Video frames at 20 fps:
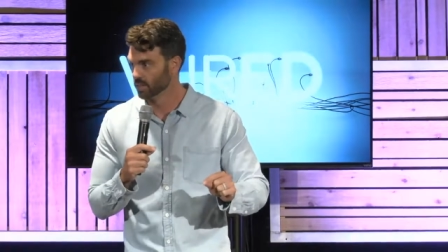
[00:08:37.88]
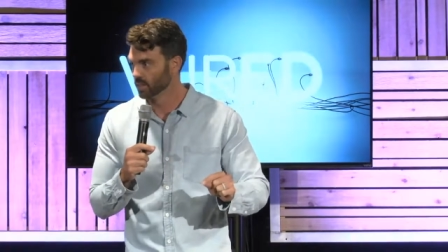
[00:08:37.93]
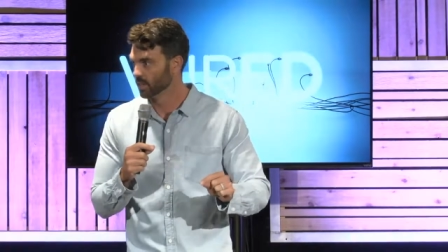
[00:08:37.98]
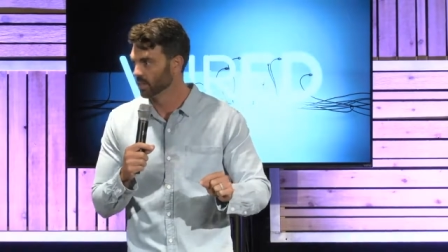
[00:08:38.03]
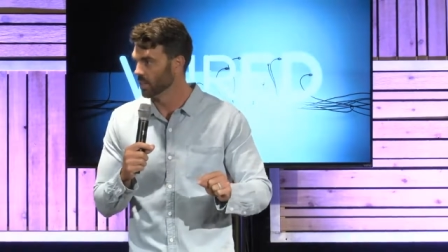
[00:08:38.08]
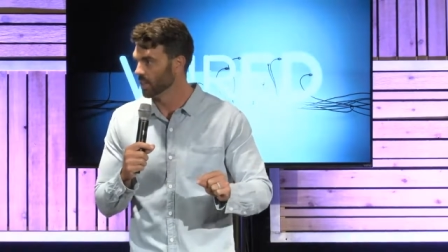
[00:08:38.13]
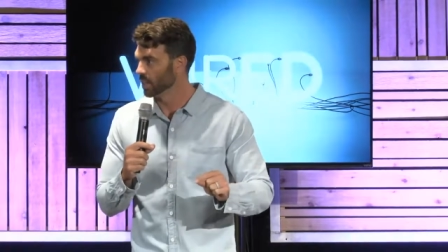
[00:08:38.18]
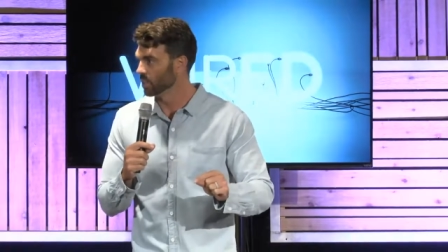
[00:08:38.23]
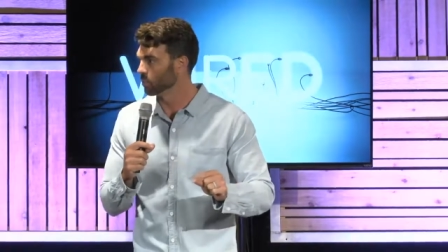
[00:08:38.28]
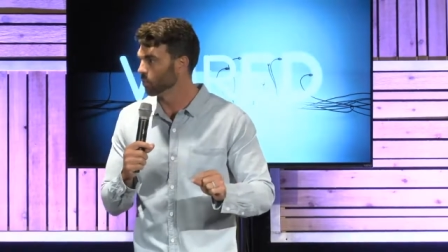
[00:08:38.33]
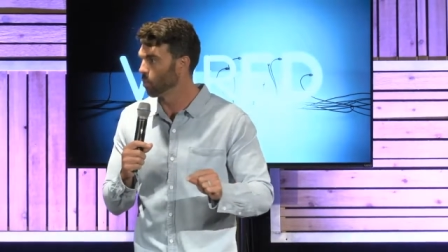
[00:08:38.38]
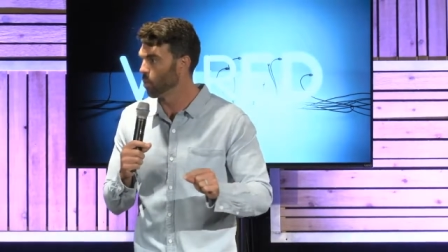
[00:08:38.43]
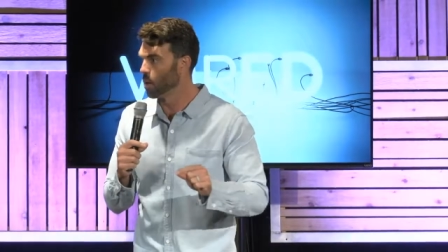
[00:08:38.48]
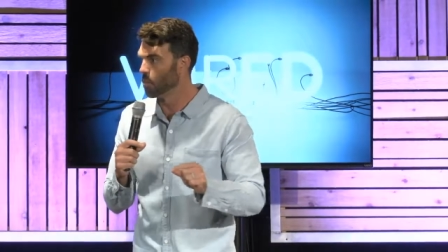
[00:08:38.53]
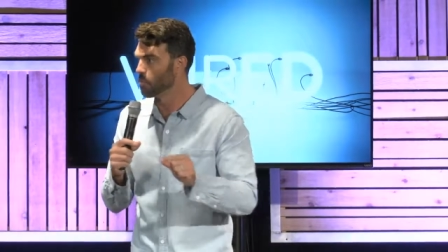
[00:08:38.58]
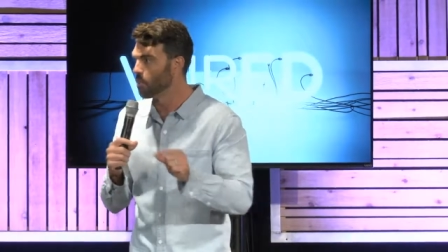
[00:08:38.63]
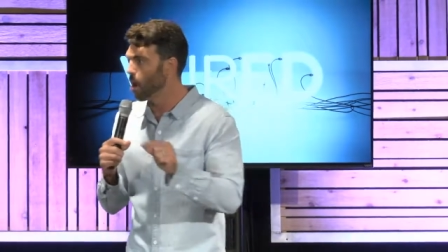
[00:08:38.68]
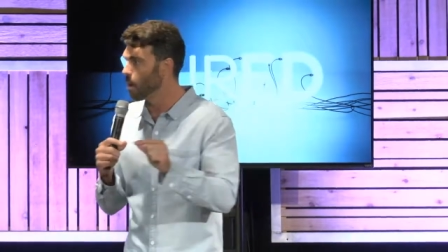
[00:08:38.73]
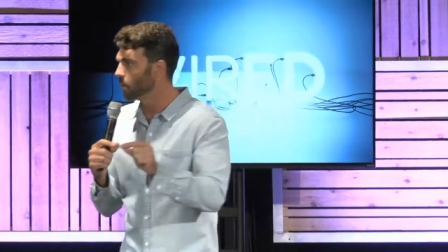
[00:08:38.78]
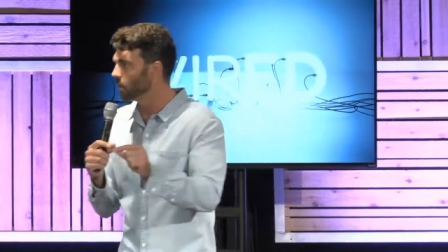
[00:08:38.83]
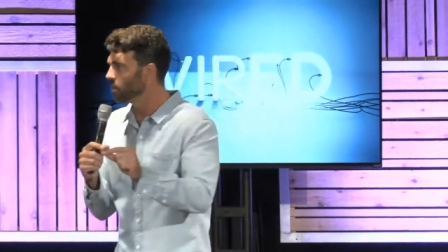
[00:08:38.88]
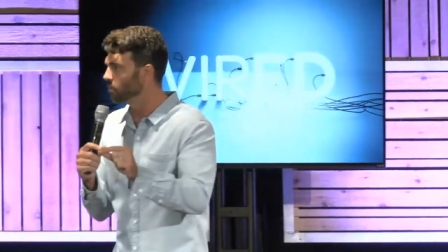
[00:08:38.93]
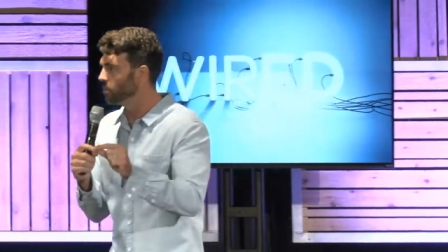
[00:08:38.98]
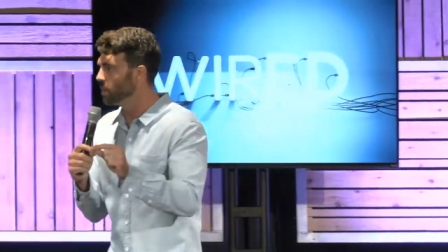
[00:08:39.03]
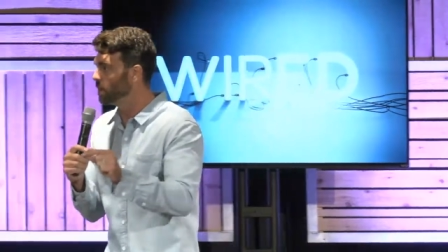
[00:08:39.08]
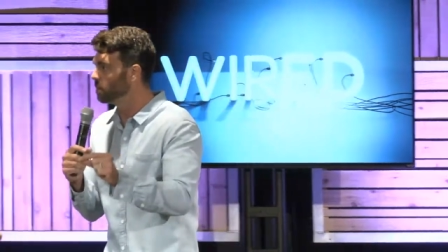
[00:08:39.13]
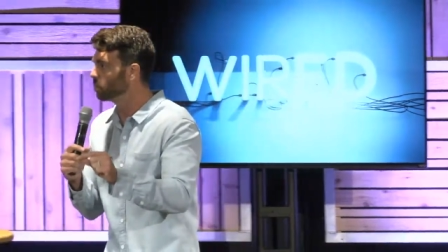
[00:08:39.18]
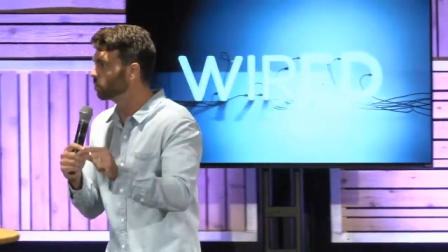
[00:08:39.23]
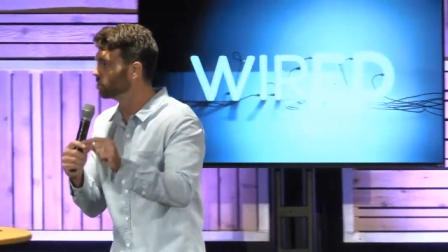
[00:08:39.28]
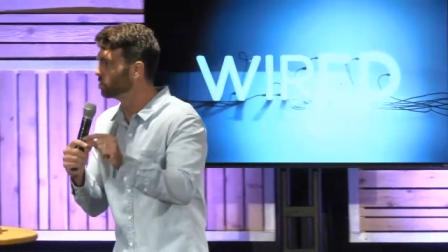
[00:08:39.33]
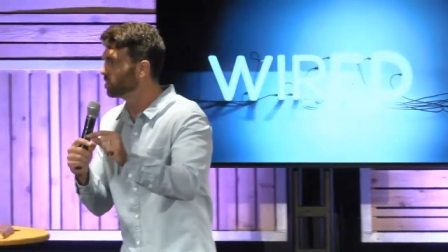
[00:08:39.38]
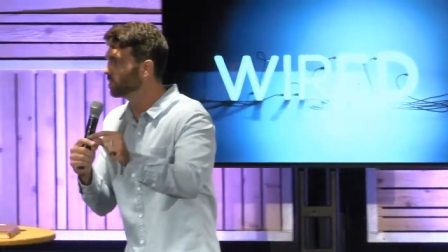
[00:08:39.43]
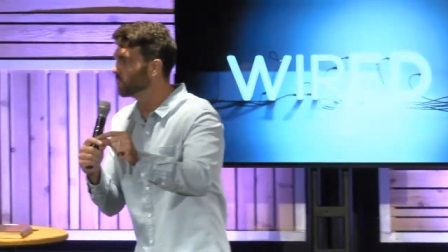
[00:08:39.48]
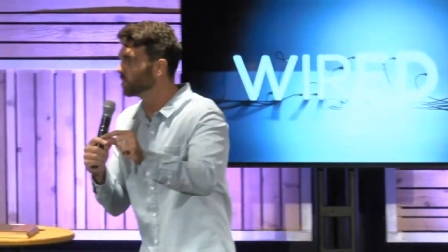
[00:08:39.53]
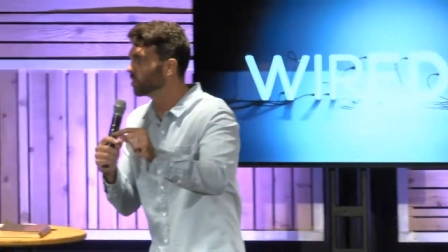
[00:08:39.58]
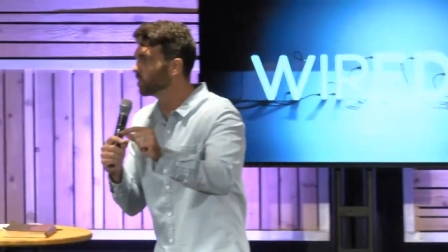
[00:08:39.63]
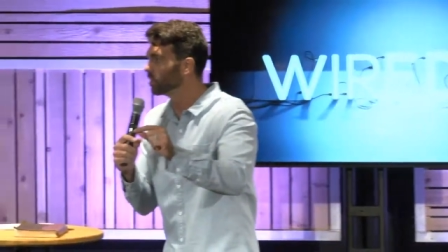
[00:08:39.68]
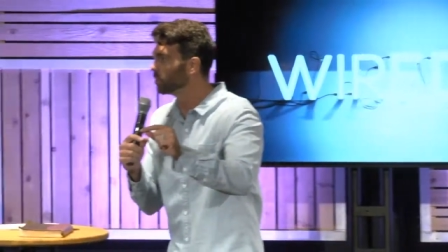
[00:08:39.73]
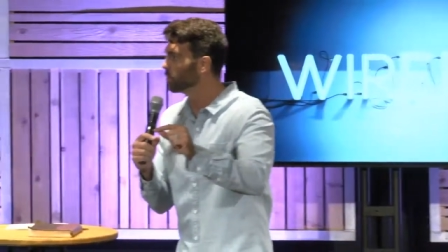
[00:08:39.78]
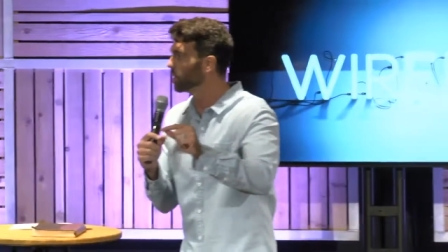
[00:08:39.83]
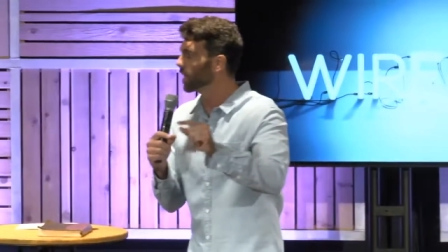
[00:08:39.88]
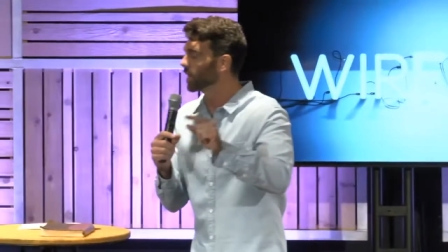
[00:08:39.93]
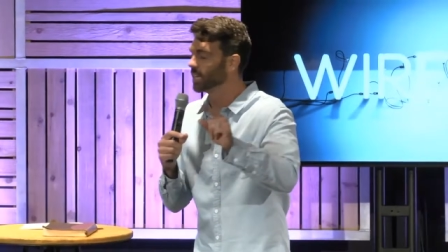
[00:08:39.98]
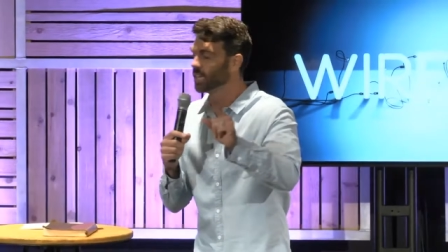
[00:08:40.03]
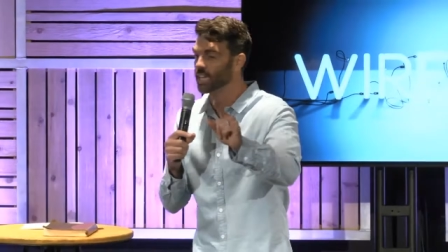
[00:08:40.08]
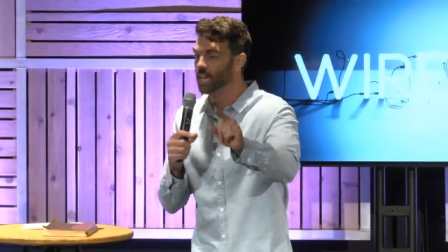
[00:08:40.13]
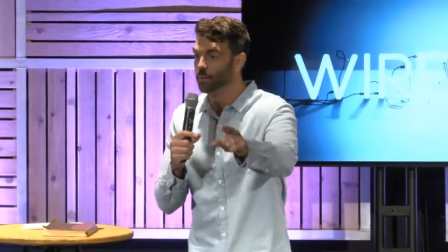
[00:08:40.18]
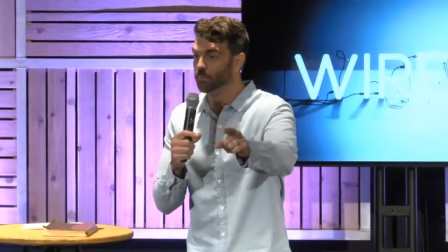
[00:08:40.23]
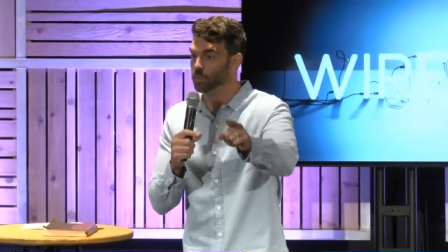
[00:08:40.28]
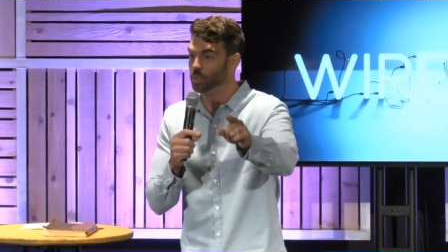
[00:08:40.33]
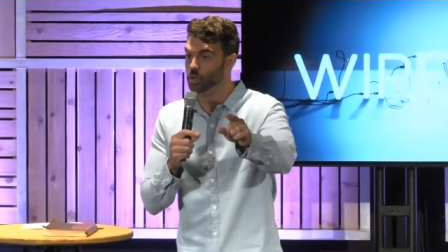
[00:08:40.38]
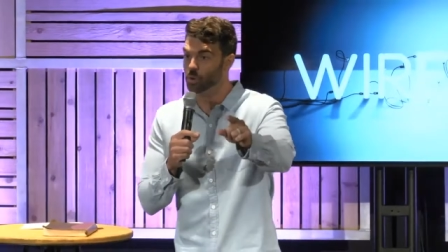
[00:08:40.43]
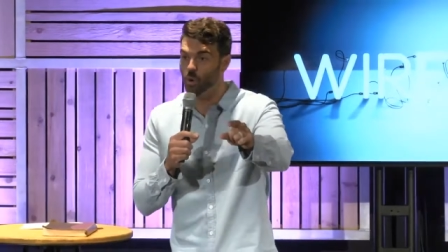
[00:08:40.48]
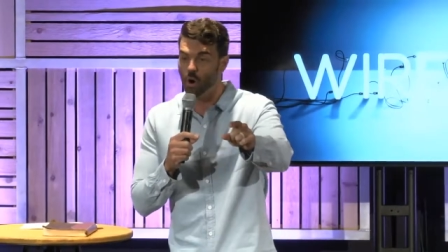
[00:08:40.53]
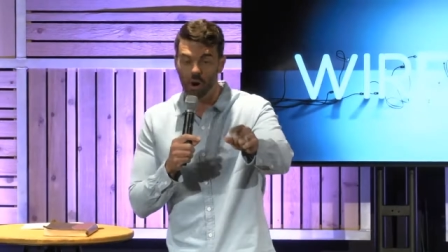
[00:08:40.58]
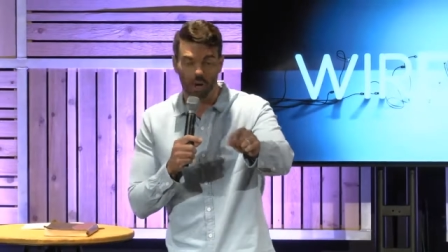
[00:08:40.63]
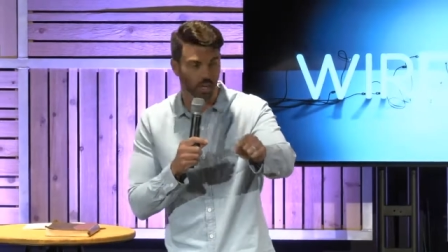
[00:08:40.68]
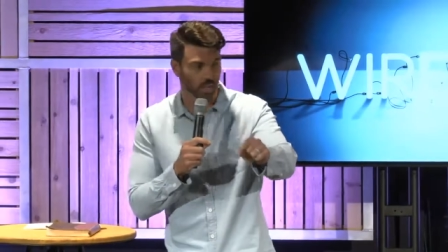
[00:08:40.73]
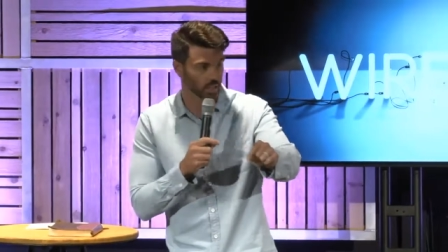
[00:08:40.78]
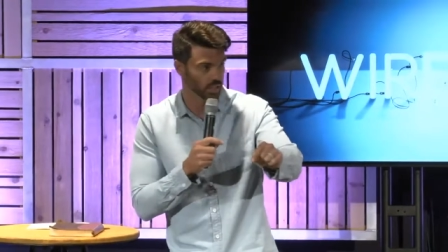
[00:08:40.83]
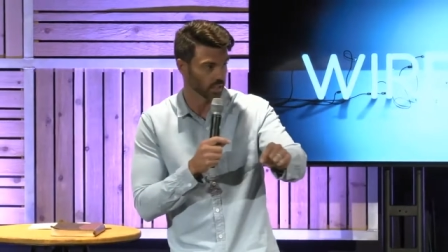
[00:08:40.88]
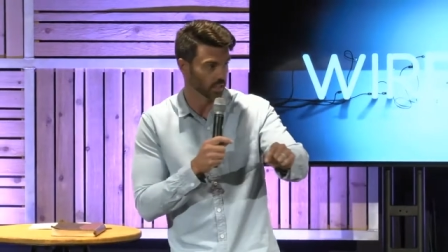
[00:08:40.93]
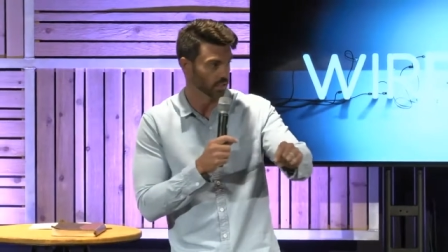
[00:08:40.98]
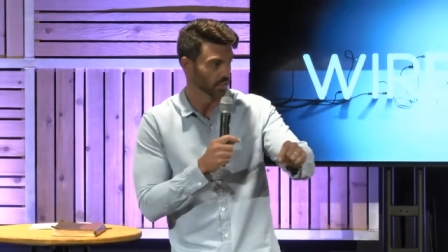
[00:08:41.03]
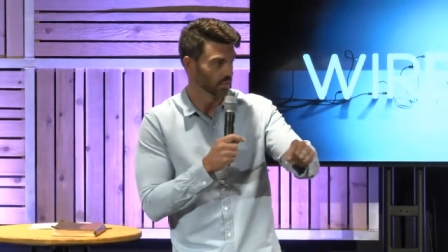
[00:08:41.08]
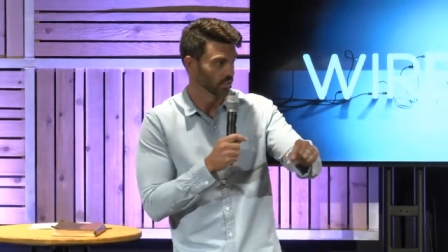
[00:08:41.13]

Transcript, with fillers: It's one moment of people cheering and be like, yep, you are good.